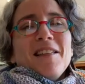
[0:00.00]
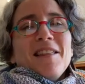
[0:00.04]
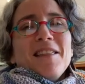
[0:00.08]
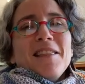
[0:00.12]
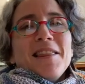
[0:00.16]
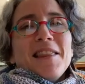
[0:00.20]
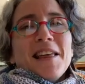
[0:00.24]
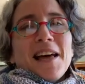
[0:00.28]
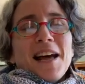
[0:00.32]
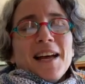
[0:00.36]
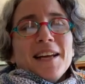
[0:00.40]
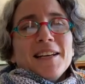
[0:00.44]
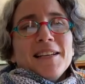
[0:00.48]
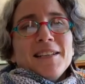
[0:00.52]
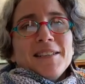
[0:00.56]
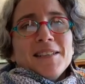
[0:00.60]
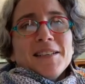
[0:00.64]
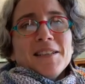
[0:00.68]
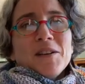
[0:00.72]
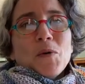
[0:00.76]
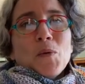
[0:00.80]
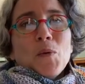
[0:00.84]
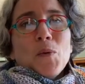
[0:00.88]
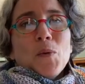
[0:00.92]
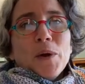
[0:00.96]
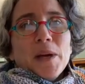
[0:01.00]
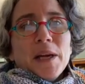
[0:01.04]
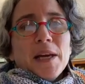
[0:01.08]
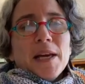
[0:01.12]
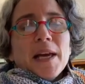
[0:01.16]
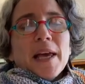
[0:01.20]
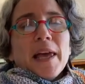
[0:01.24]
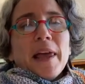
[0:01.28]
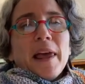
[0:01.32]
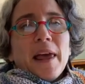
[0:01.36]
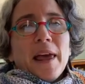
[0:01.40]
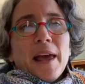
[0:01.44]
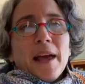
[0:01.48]
that we
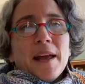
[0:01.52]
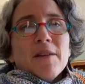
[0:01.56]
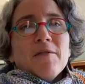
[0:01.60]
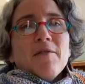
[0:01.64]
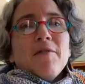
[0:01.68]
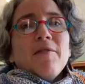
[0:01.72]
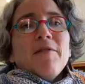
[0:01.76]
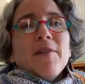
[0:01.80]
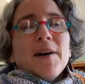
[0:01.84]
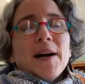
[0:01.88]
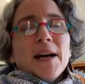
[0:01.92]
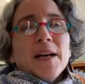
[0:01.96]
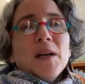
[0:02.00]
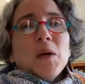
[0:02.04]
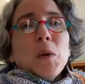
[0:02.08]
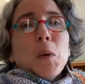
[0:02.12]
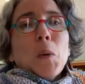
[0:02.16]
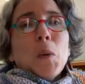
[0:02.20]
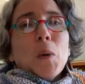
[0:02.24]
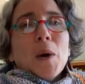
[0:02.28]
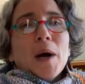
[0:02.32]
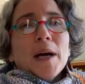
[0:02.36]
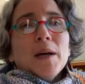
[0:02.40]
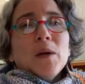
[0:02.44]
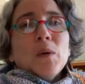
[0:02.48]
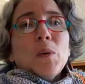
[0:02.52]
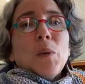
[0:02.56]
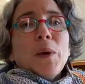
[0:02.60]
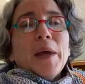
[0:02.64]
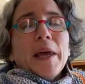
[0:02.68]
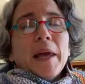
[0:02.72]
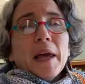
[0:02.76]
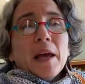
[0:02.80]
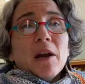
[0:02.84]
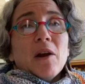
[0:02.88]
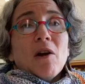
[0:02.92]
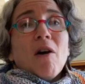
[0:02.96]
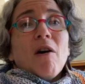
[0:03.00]
can find what we
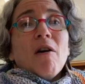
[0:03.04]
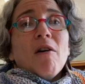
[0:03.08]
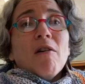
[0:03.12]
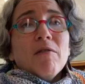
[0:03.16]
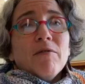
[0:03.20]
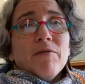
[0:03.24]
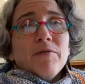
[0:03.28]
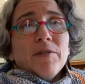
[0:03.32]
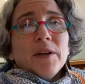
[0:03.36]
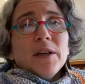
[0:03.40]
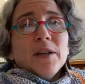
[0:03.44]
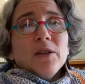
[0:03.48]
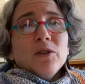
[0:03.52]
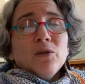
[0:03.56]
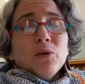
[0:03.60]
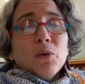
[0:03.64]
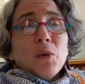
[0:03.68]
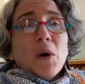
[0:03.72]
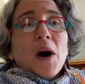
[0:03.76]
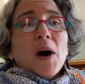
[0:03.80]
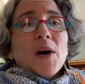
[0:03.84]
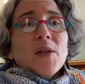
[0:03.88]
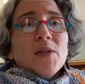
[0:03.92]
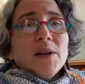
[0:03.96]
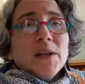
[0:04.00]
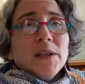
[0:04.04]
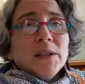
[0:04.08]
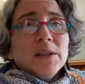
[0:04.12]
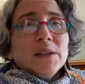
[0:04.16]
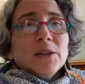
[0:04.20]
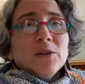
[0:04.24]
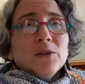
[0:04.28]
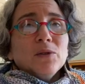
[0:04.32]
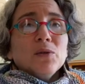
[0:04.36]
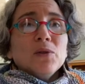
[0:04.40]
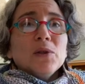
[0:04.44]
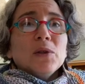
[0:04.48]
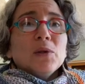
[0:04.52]
can offer to others
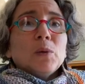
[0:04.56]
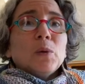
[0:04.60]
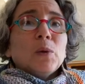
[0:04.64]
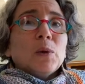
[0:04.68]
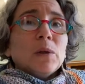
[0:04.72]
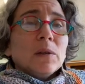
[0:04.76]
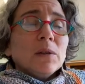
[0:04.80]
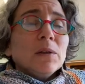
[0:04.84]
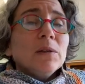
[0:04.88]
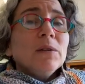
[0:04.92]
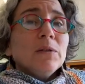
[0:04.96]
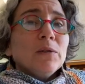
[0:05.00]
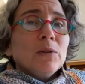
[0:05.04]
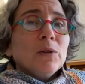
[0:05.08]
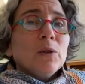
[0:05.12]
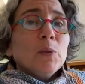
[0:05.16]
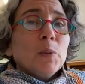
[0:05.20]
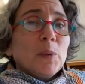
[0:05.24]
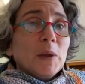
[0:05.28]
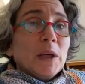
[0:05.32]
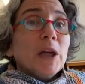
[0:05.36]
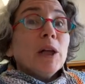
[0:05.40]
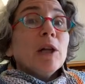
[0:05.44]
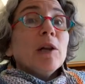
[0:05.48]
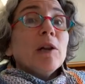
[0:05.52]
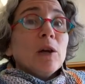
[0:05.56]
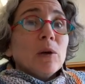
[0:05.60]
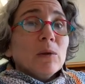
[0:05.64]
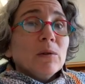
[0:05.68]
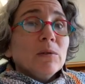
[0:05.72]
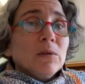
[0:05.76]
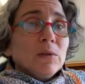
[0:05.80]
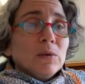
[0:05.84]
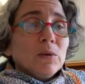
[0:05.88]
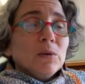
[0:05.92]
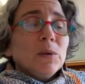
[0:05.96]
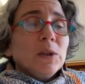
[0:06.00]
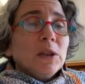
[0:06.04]
and to the world to be
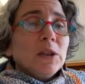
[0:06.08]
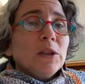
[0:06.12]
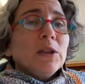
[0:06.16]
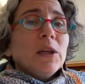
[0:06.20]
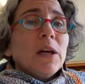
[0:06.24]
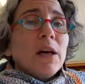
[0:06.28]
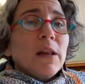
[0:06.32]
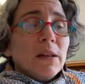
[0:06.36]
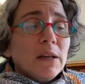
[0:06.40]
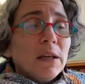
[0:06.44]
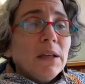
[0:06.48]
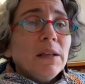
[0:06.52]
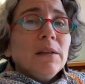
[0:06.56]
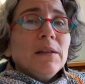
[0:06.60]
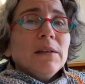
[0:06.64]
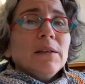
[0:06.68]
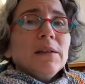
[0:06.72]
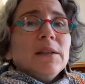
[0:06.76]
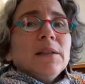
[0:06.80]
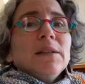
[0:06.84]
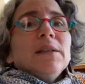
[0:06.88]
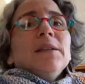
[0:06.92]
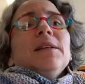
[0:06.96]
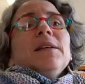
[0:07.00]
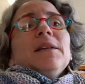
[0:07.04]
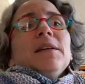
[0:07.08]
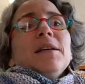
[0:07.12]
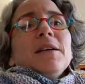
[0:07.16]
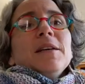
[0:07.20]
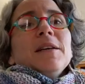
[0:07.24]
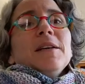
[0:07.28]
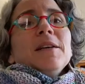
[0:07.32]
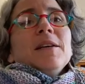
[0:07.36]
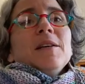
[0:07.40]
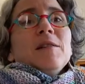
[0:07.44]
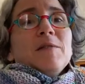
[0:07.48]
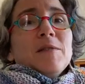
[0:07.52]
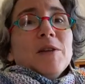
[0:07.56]
close to each other,
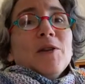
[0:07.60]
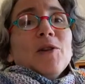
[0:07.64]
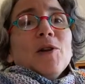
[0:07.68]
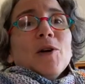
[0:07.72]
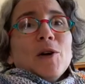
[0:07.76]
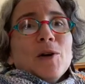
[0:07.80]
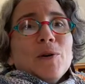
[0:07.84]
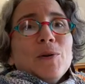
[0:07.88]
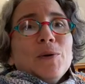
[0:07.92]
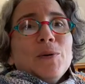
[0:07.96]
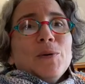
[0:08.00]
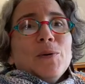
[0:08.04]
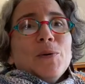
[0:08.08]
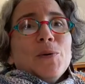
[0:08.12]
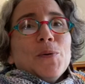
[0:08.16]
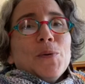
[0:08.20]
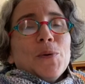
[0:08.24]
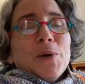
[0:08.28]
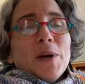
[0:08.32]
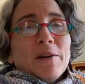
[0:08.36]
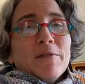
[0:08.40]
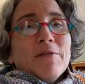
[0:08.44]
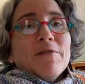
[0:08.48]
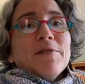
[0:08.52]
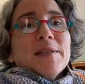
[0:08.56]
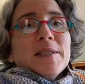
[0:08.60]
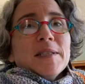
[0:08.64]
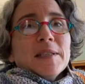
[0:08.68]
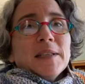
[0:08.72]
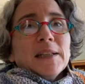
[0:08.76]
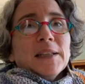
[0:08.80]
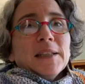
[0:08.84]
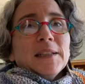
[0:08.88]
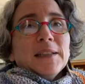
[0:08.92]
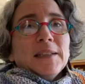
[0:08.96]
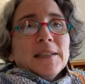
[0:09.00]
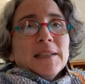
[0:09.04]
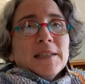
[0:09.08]
even though we are
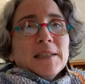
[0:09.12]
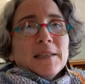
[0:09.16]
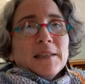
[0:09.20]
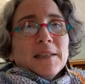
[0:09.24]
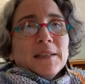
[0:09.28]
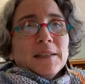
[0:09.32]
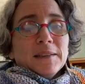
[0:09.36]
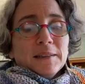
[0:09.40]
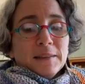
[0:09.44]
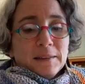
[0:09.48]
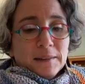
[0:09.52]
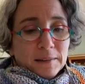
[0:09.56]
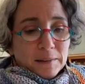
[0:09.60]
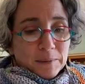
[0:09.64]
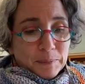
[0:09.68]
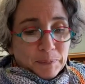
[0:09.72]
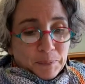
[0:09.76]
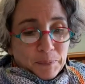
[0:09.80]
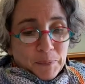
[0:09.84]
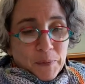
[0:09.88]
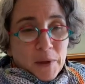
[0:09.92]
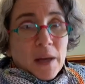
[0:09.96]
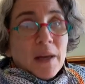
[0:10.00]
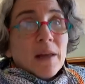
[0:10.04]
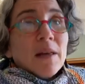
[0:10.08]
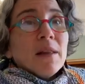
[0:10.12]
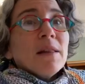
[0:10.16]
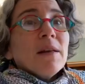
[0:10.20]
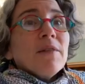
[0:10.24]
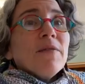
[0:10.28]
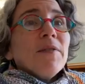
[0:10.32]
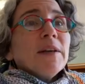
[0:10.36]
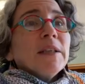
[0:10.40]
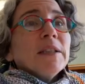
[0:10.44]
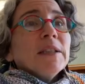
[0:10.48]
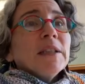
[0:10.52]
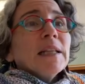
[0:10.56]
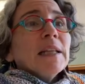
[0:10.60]
physically distant. The
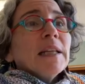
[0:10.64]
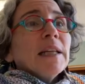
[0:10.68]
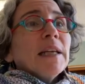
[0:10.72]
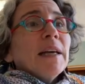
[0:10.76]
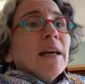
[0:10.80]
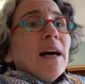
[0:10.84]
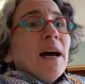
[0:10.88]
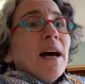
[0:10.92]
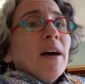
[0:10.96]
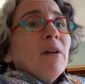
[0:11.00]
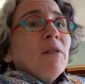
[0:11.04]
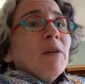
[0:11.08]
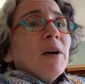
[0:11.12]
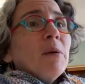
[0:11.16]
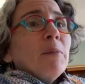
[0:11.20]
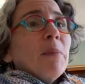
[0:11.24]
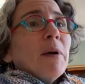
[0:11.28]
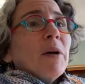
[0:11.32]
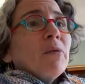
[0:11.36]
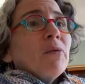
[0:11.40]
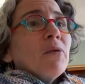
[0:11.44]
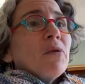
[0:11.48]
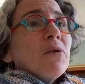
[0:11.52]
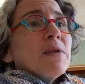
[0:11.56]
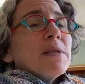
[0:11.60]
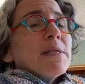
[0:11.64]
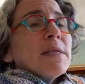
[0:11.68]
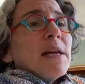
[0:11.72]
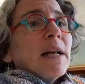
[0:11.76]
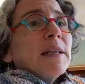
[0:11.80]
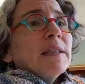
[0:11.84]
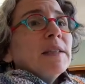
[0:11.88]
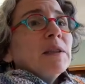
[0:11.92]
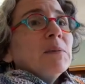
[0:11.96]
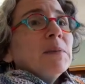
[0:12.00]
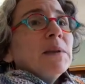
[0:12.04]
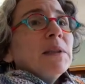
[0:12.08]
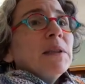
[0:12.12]
first Aliyah, read by Ruth
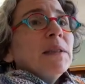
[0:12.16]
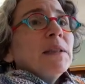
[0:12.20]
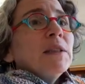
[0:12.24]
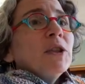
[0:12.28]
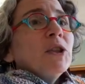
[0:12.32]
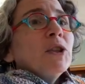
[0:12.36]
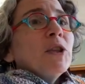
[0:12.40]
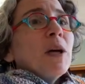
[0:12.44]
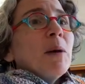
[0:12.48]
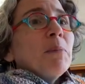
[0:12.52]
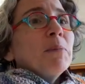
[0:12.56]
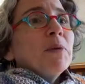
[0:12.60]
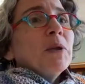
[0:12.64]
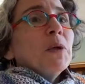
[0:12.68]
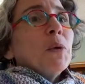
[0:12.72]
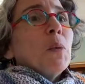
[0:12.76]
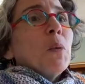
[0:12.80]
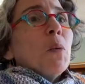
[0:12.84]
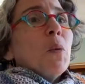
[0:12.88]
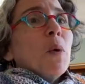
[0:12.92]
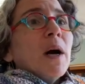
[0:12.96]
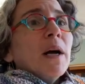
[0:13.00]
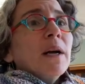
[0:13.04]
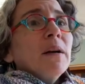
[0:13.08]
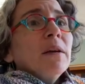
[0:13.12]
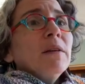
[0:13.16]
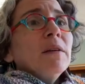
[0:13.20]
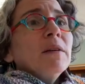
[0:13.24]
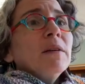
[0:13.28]
Saltzman, is chapter 1,